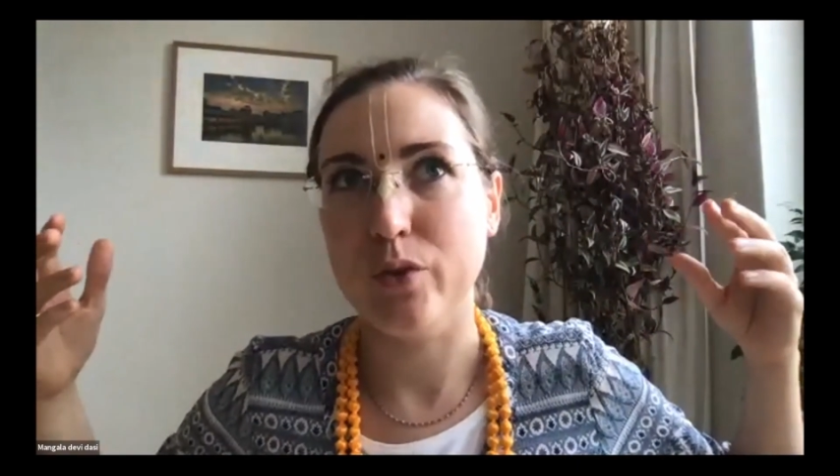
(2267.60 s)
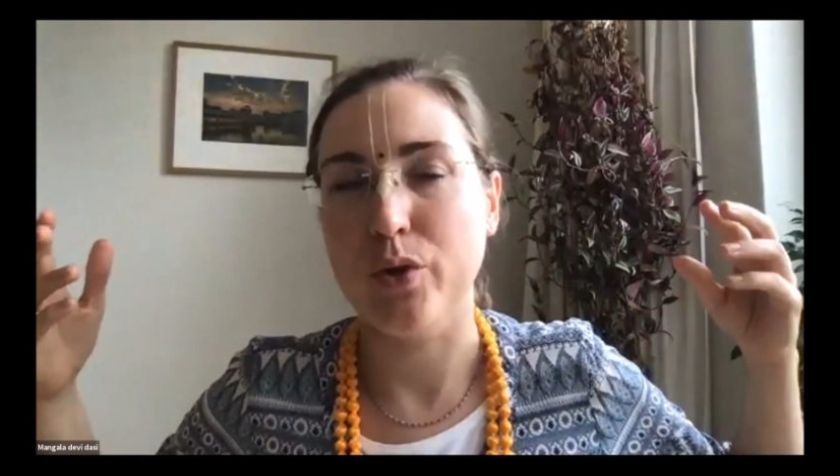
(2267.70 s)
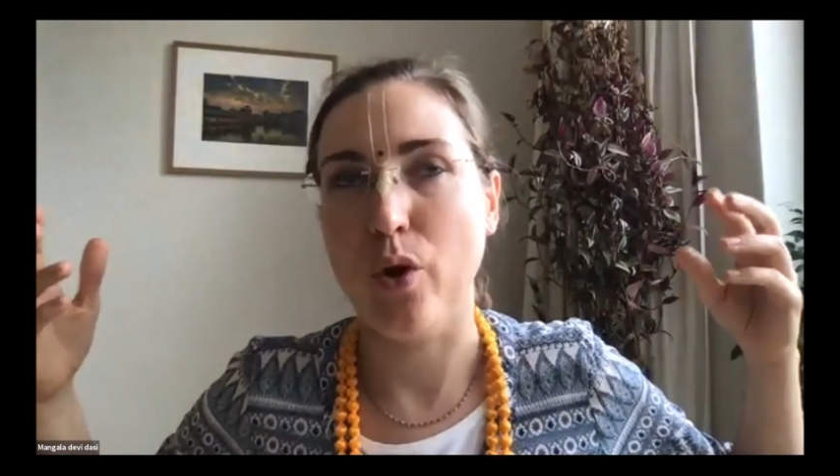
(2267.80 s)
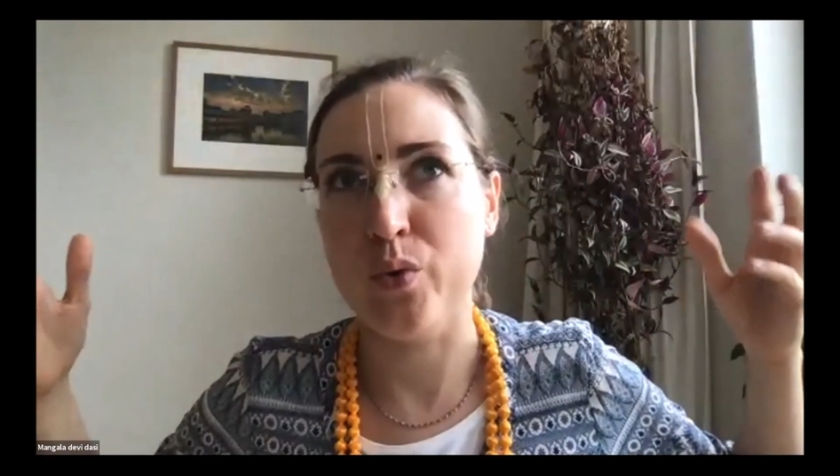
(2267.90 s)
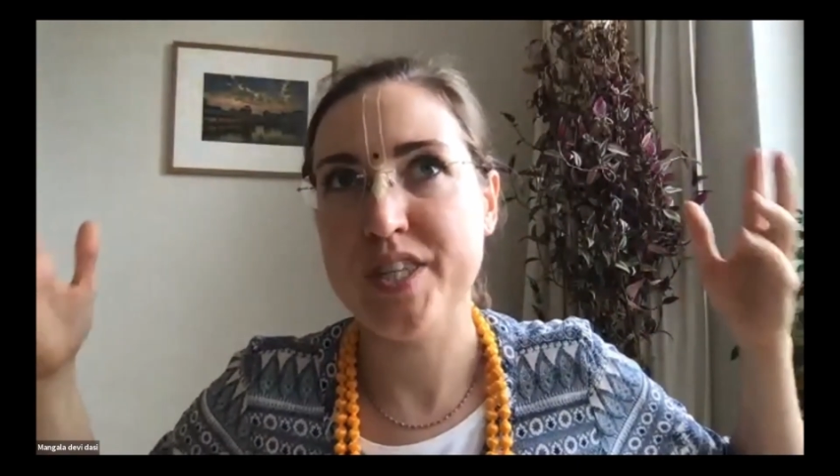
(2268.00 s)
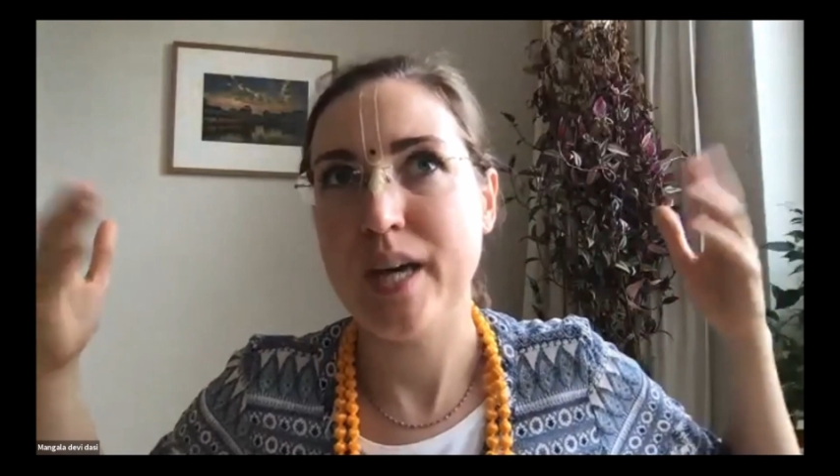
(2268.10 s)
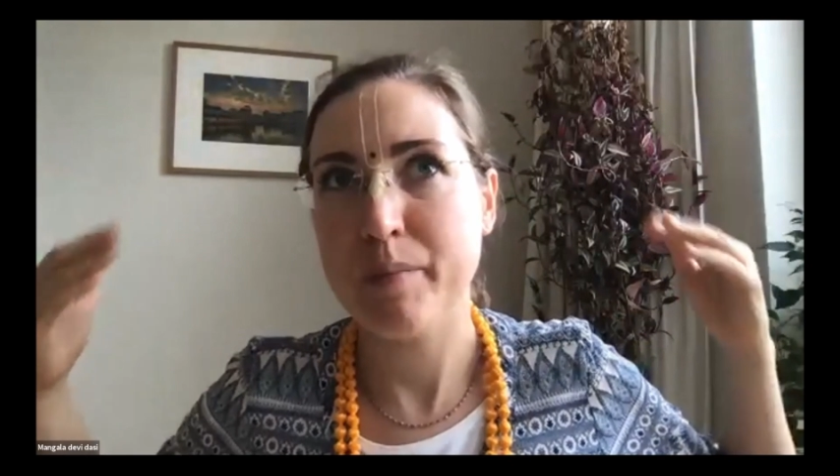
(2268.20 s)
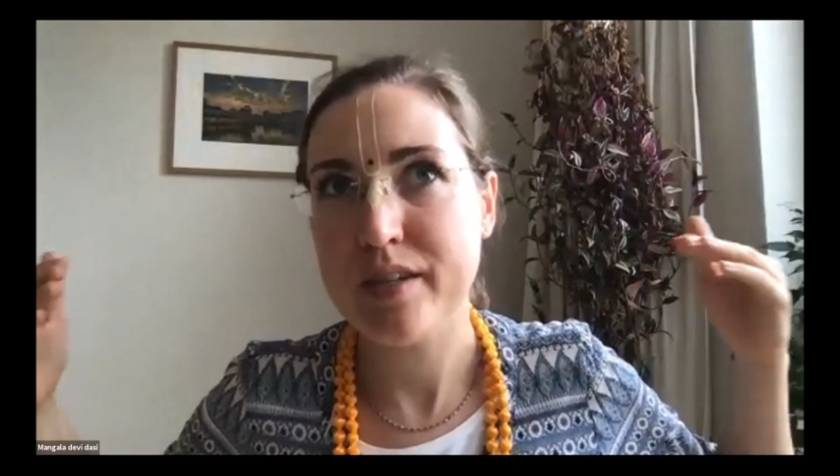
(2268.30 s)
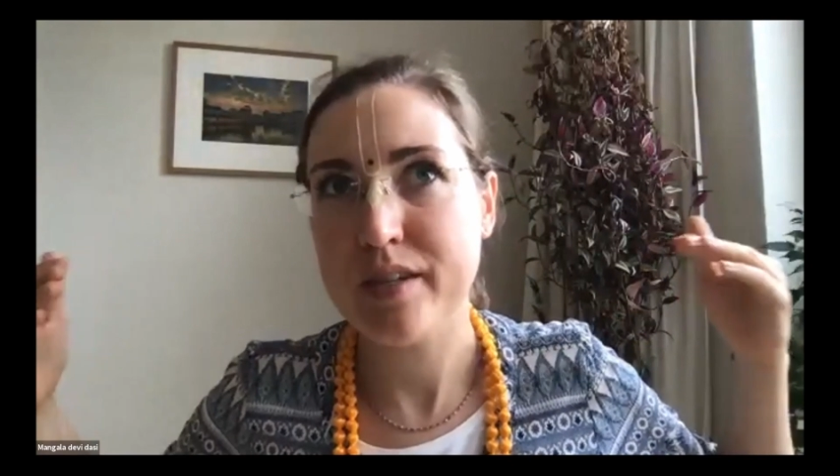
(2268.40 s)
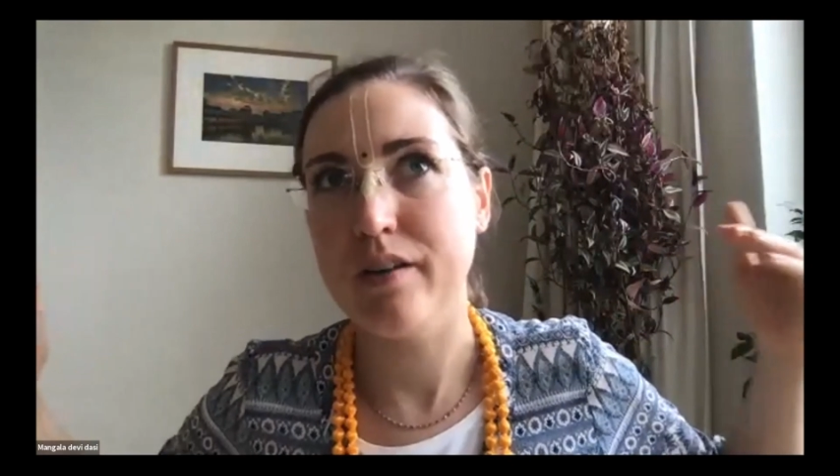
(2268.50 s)
your own
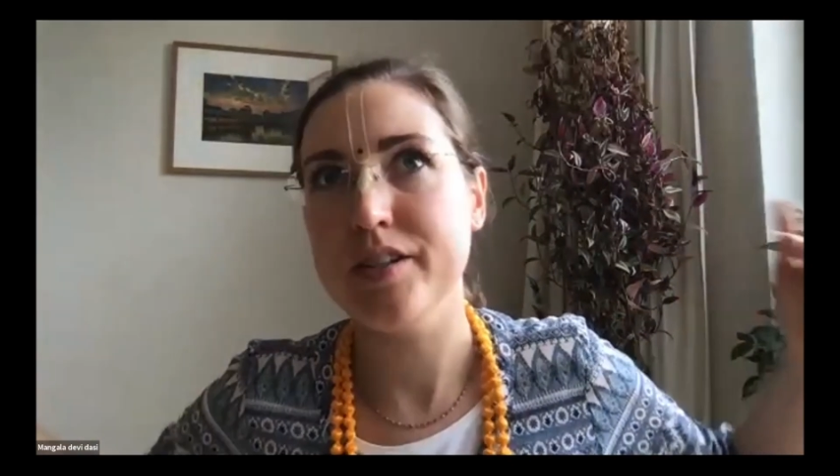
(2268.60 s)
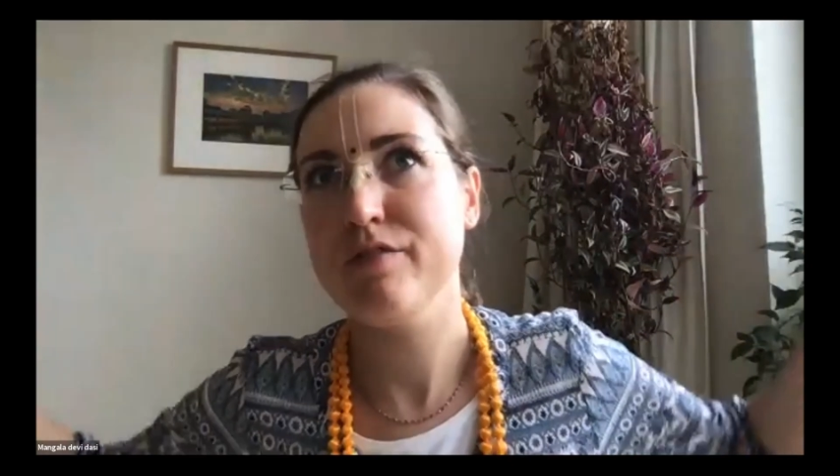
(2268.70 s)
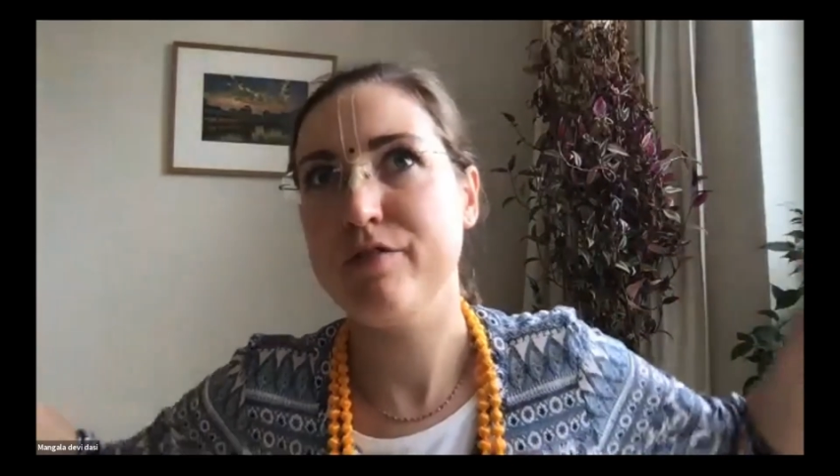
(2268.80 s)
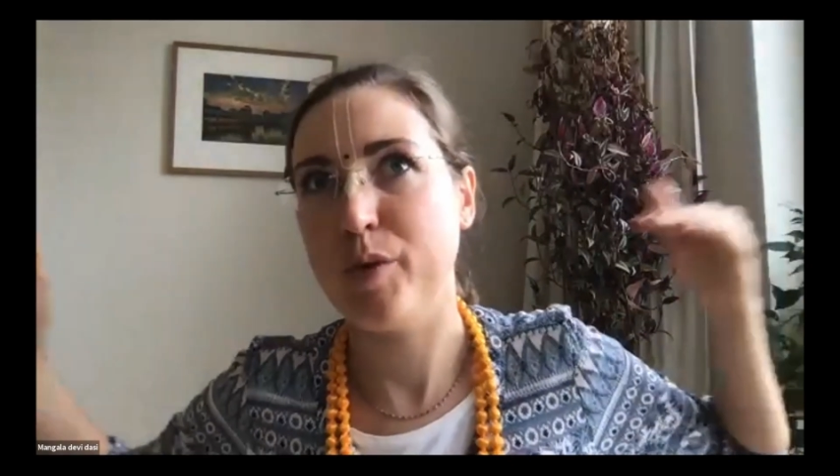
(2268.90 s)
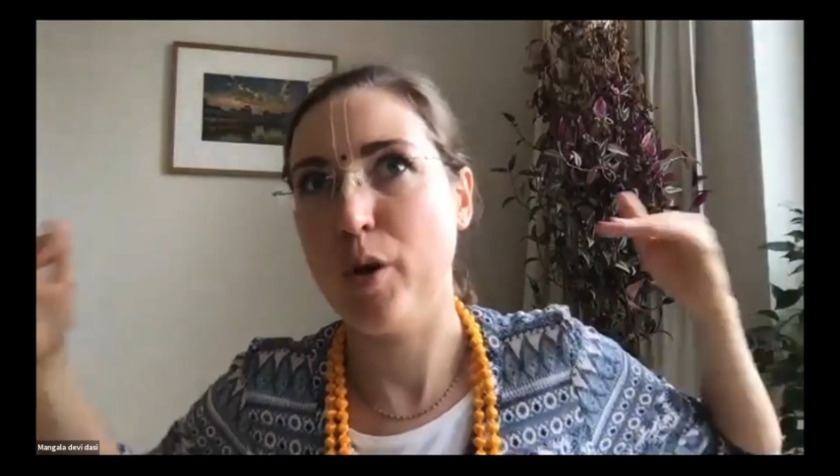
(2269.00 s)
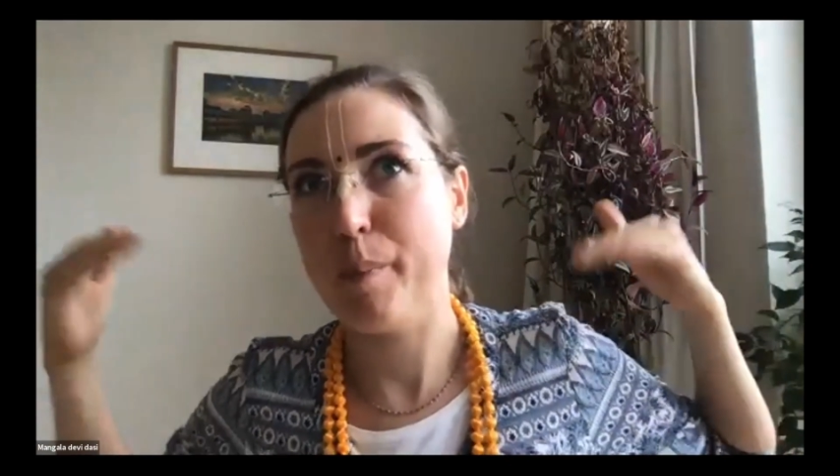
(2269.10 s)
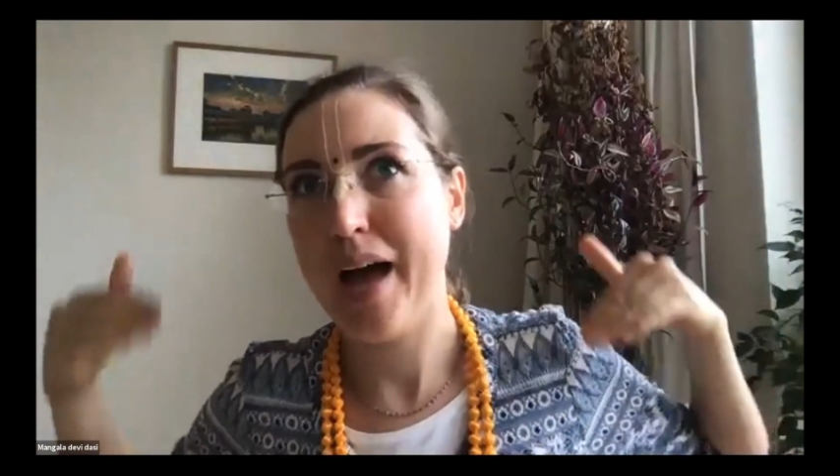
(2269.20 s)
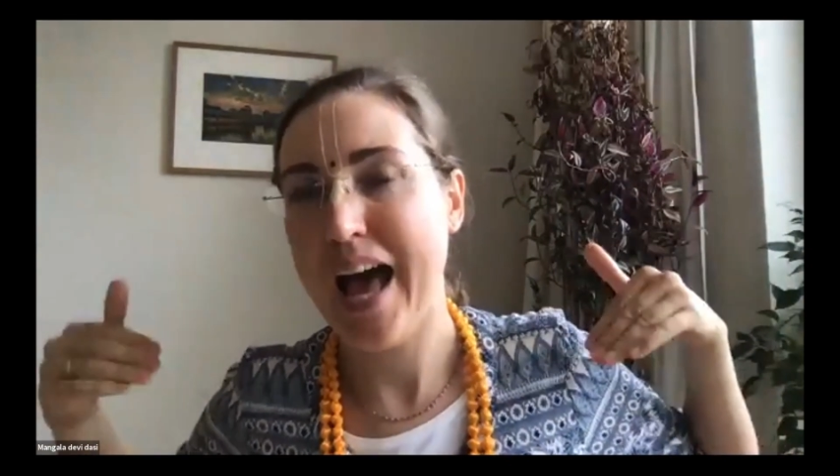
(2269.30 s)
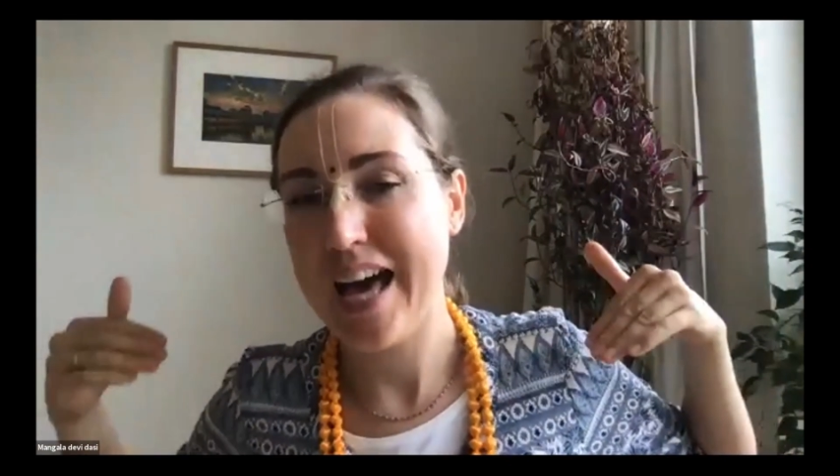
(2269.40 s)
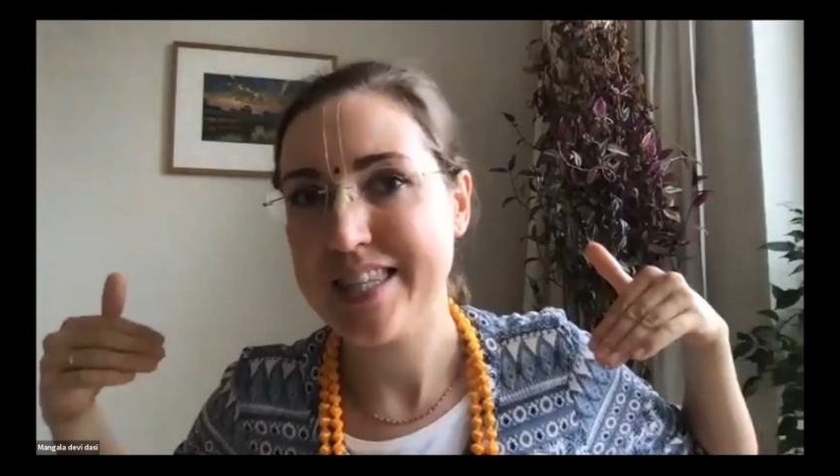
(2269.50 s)
samskaras from your
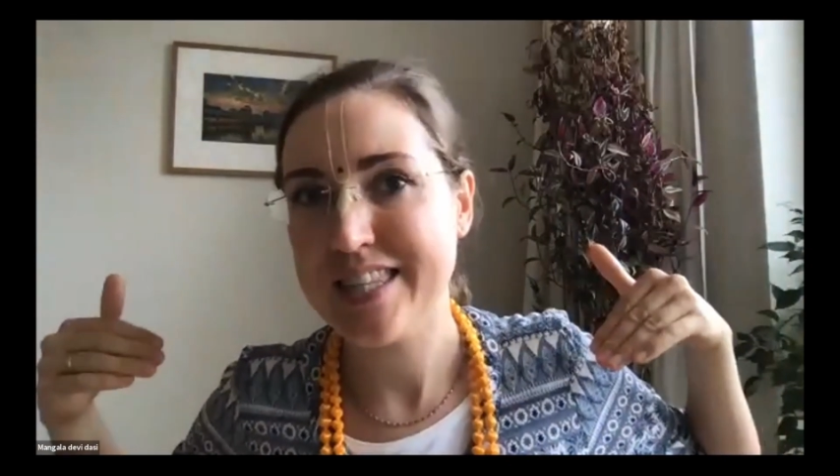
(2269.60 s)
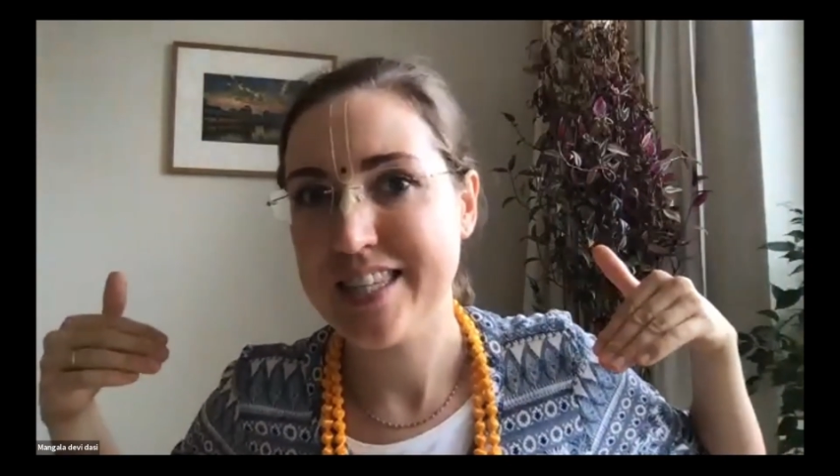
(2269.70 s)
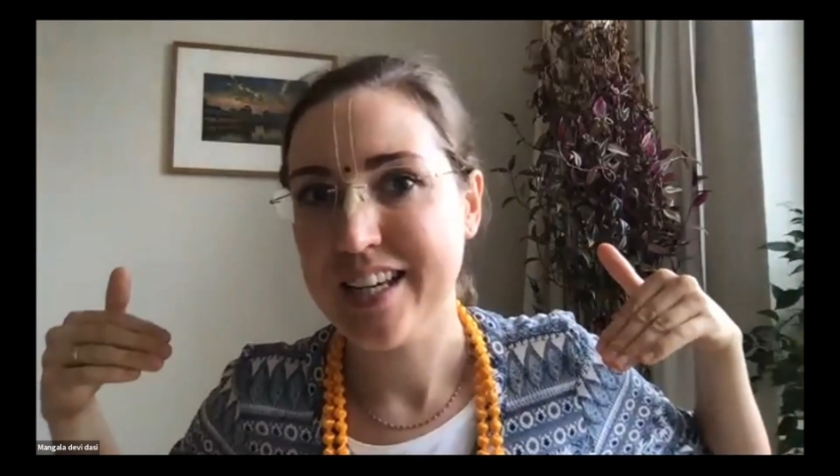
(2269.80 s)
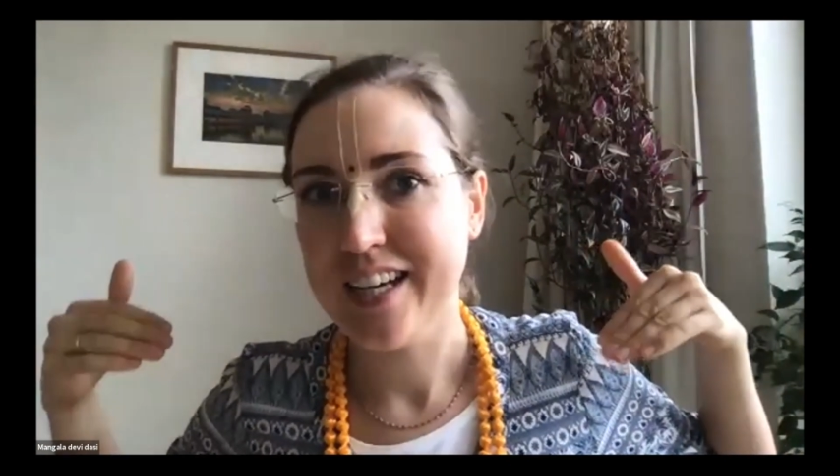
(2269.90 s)
past